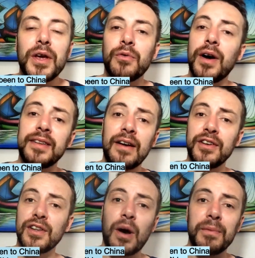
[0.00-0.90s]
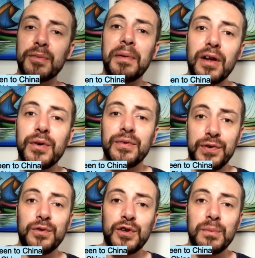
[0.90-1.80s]
Write down in the comments below if
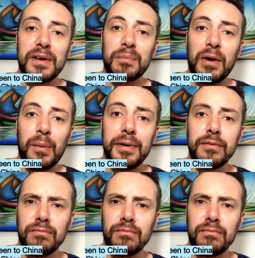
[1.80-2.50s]
you too miss Bob.